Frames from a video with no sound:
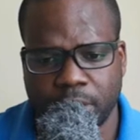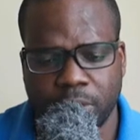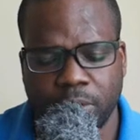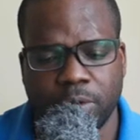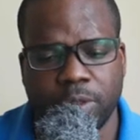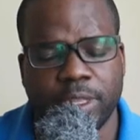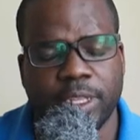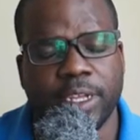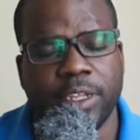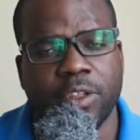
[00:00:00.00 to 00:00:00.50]

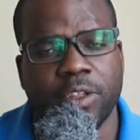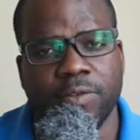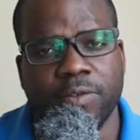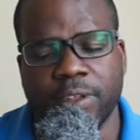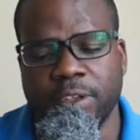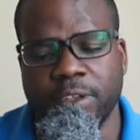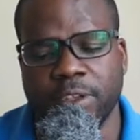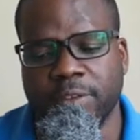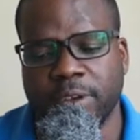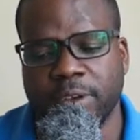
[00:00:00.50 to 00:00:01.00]
content of
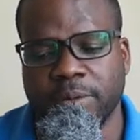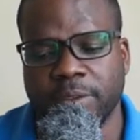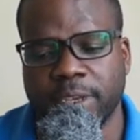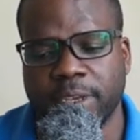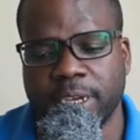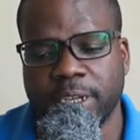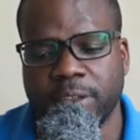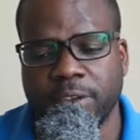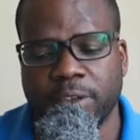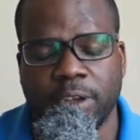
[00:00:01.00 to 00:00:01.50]
this
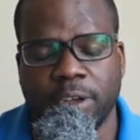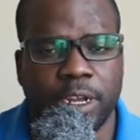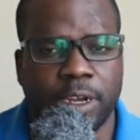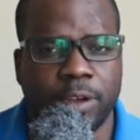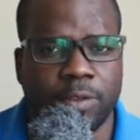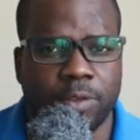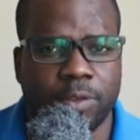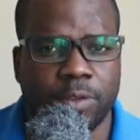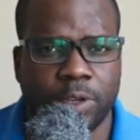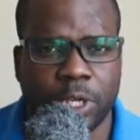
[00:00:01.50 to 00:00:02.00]
website, you're
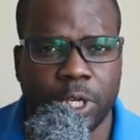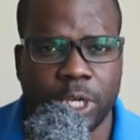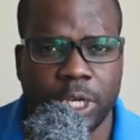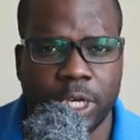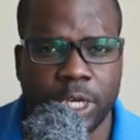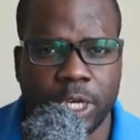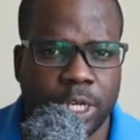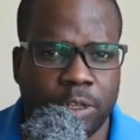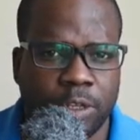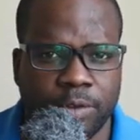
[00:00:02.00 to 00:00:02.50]
allowed to
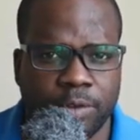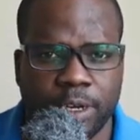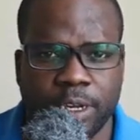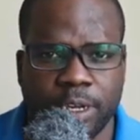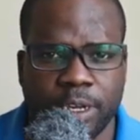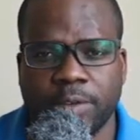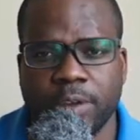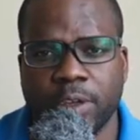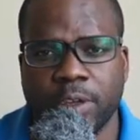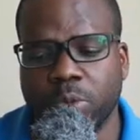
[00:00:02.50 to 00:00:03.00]
change it
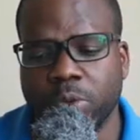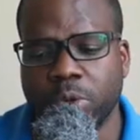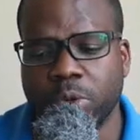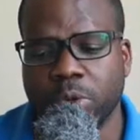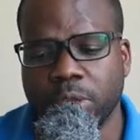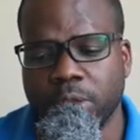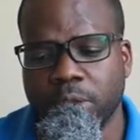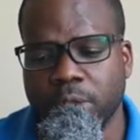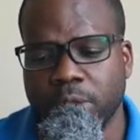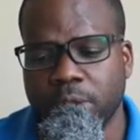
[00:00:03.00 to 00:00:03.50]
whatever you
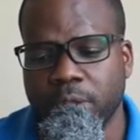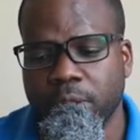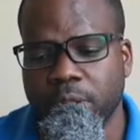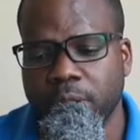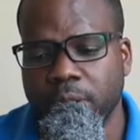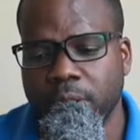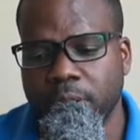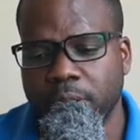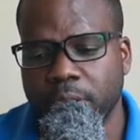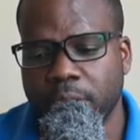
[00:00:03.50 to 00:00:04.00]
want.
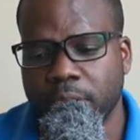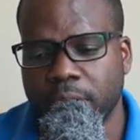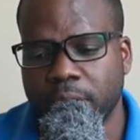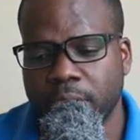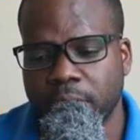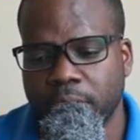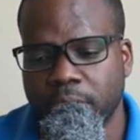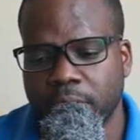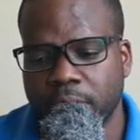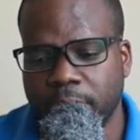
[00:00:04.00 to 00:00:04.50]

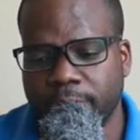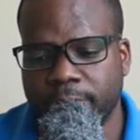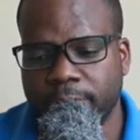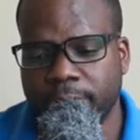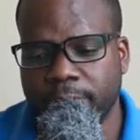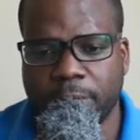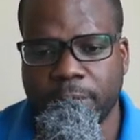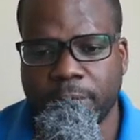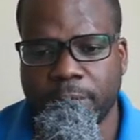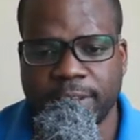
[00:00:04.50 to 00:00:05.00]
If I
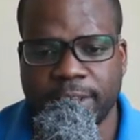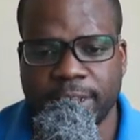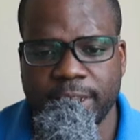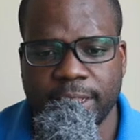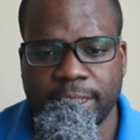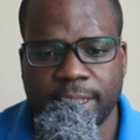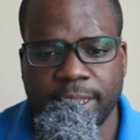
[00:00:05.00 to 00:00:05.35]
press it,